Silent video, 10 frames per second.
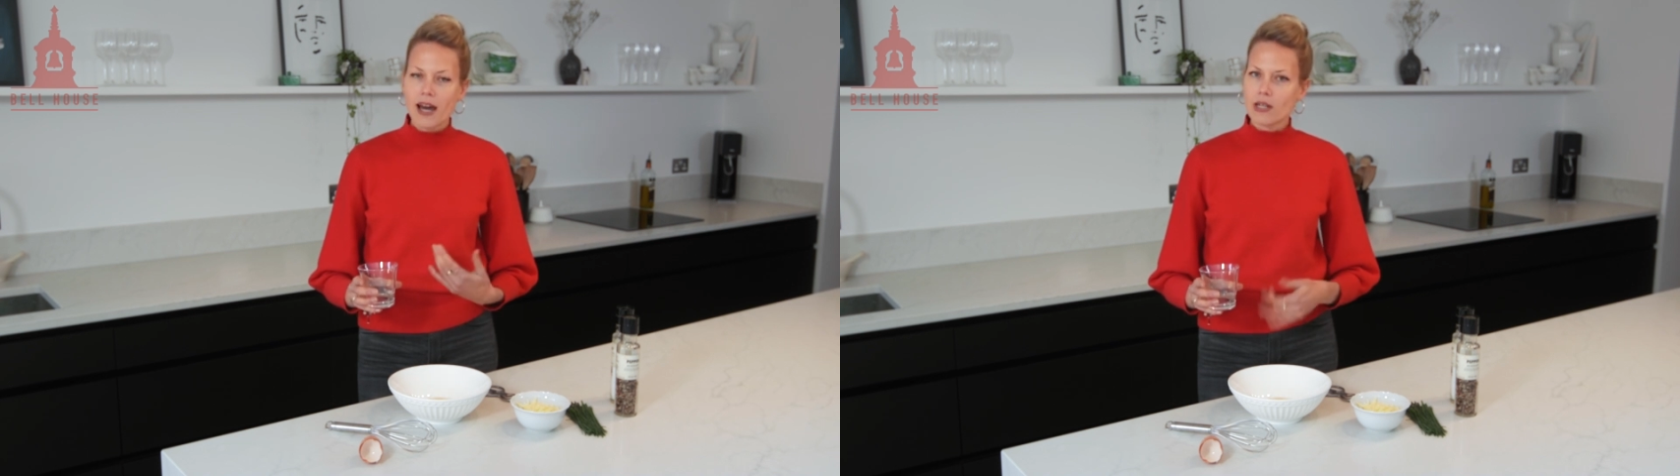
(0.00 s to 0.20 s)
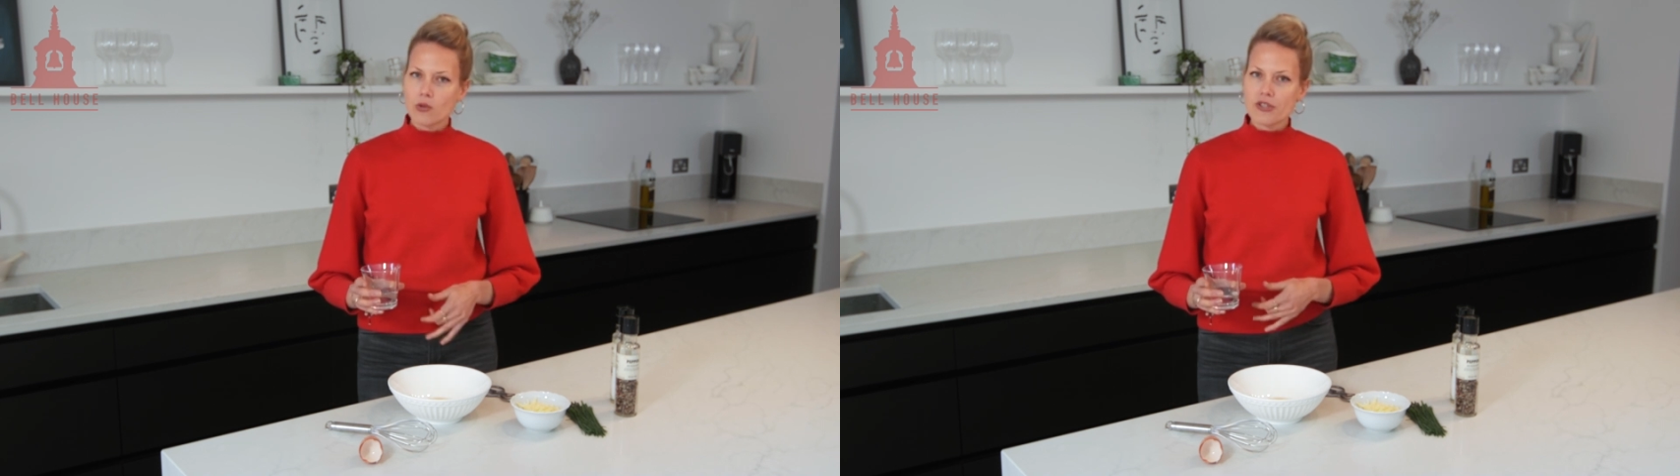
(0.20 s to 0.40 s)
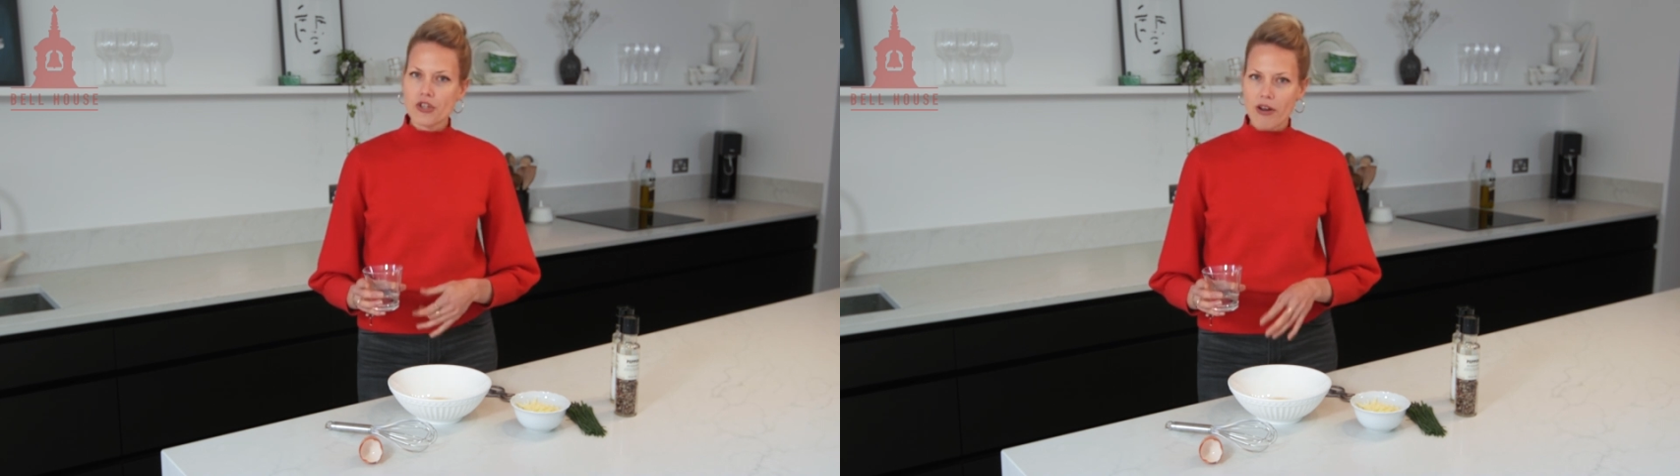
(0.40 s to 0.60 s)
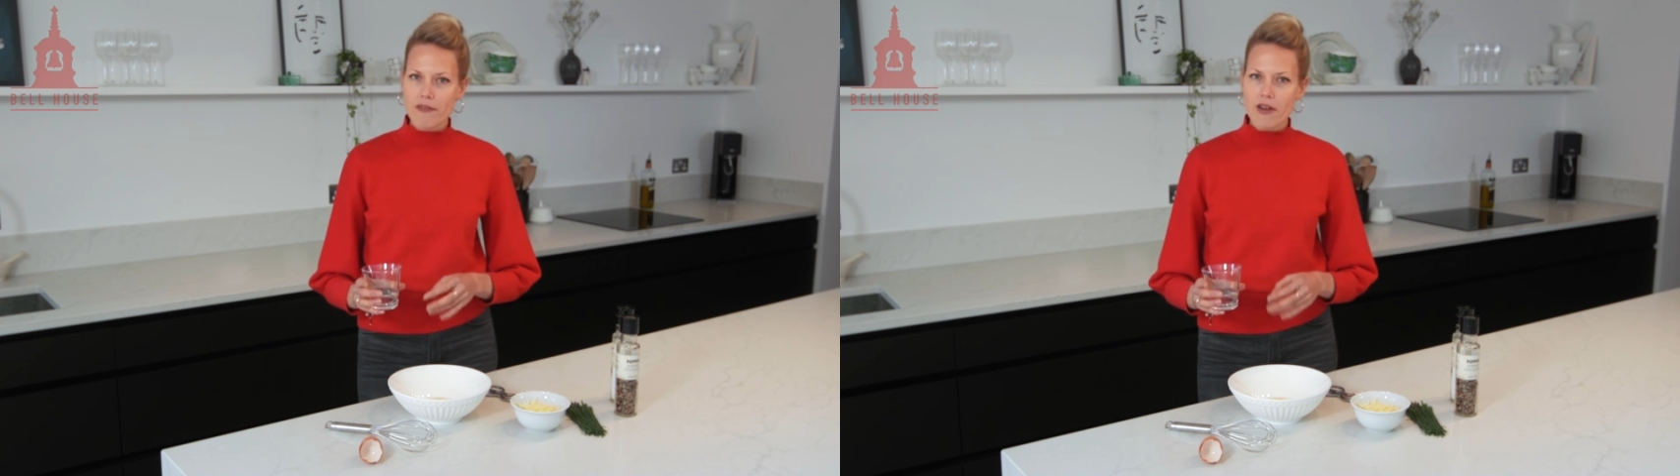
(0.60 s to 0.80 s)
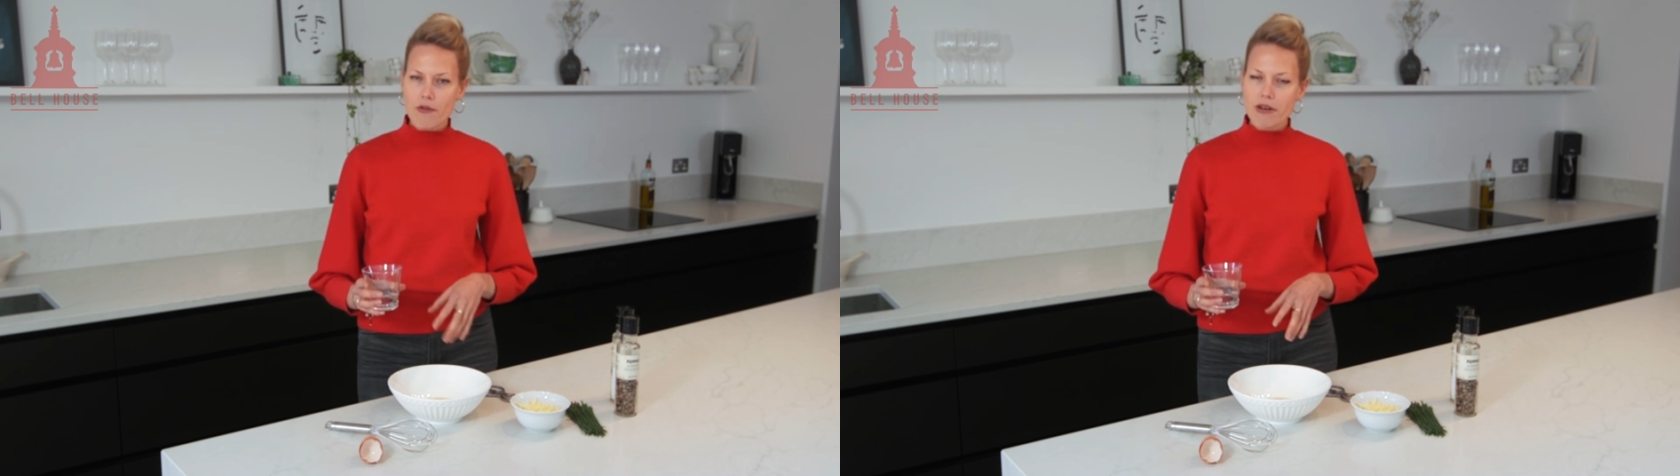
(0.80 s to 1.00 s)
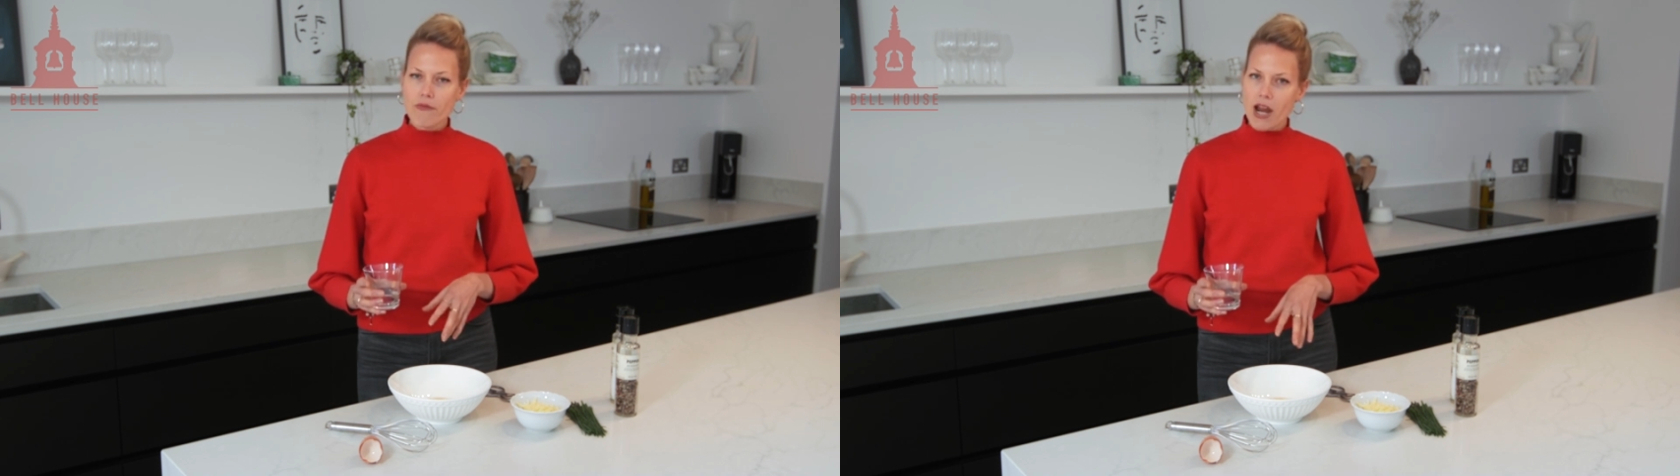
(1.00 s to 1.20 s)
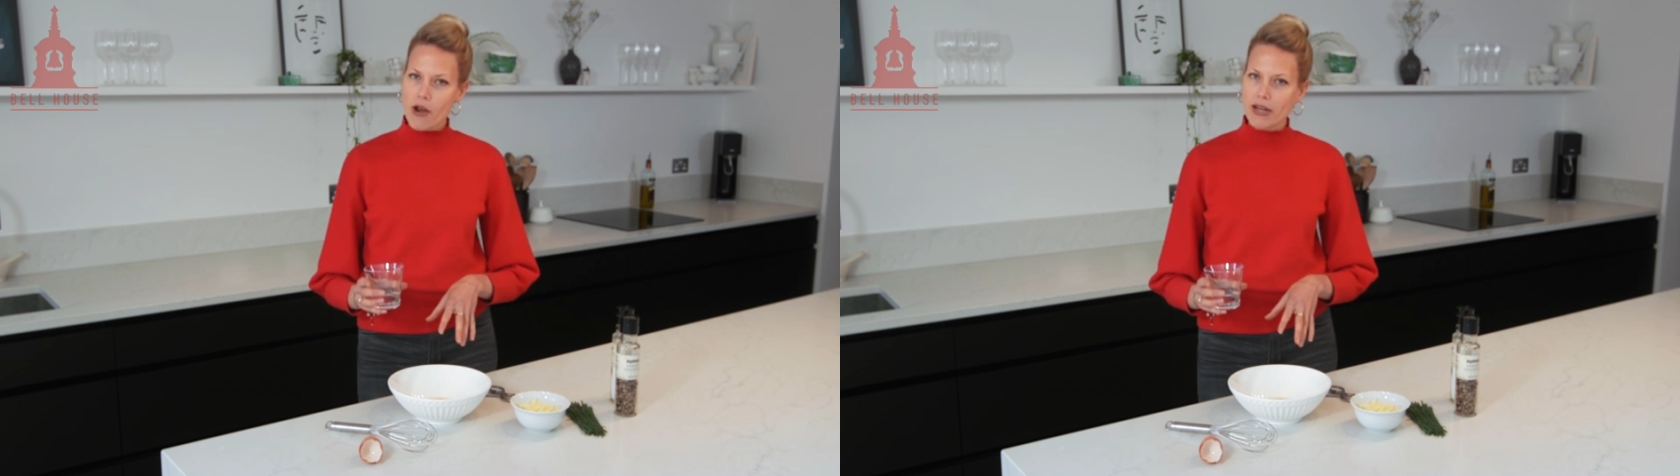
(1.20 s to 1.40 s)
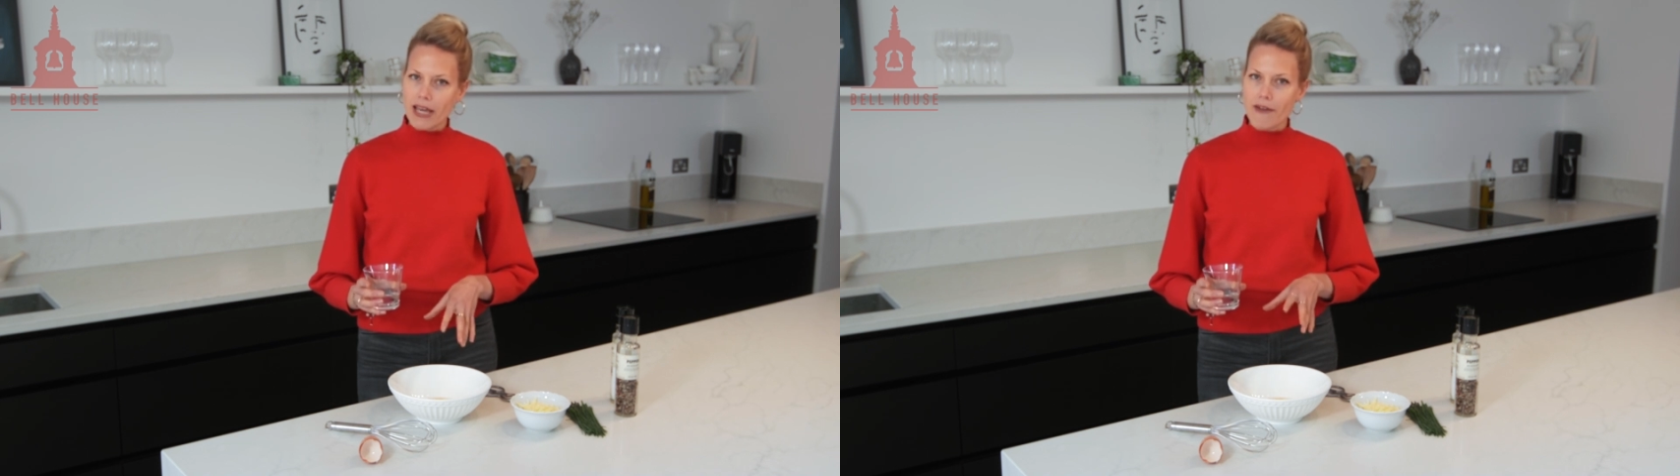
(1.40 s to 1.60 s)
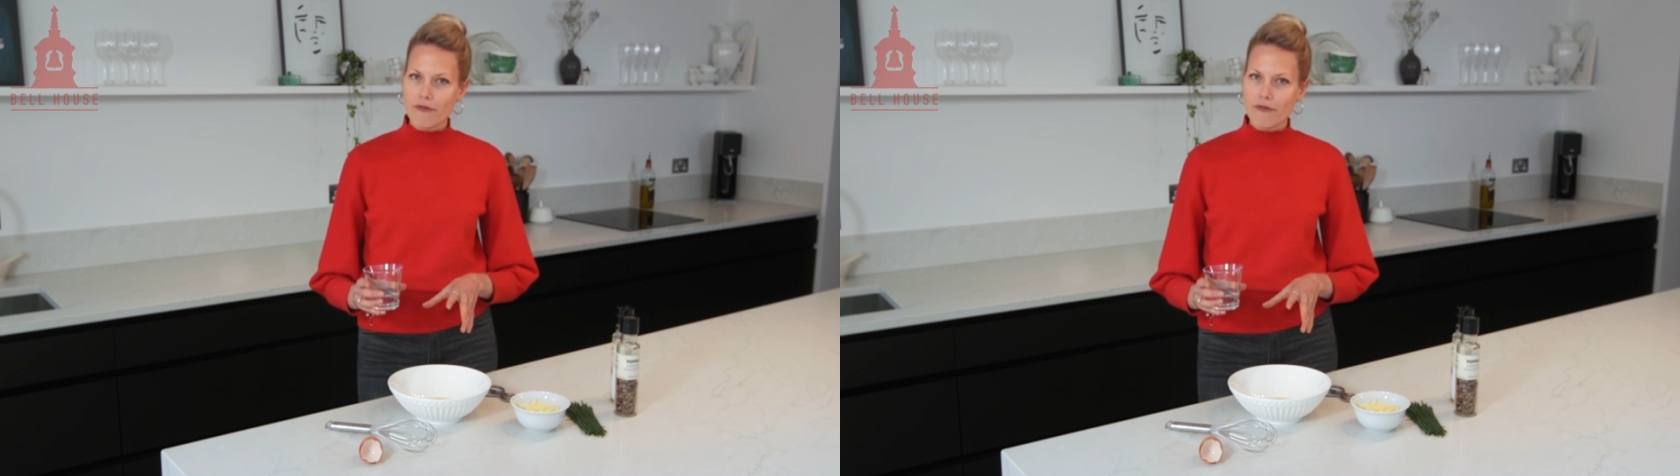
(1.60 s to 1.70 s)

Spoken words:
And also, I very rarely have